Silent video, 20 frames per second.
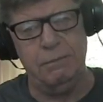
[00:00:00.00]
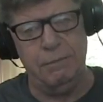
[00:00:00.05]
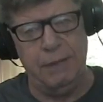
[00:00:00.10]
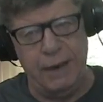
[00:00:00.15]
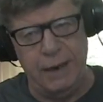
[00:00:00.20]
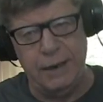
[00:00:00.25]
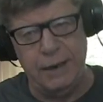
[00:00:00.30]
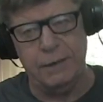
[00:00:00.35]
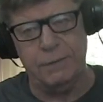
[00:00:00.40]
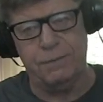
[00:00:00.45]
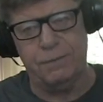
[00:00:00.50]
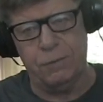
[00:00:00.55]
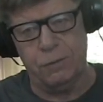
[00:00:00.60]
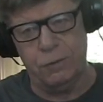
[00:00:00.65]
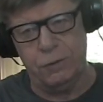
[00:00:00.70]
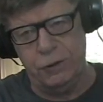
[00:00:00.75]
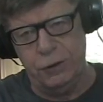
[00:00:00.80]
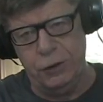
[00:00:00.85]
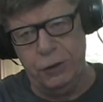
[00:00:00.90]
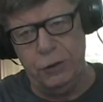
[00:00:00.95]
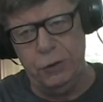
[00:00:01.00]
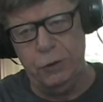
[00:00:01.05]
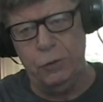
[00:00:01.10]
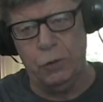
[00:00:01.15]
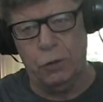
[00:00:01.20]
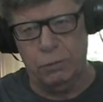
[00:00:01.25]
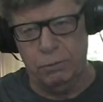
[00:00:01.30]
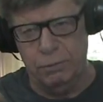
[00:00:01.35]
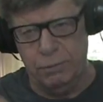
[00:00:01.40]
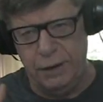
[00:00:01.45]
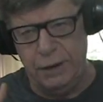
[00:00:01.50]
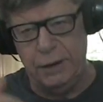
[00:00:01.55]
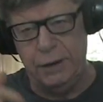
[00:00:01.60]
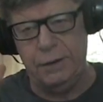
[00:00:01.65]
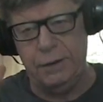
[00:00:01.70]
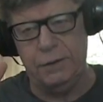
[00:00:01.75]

make it for you or me,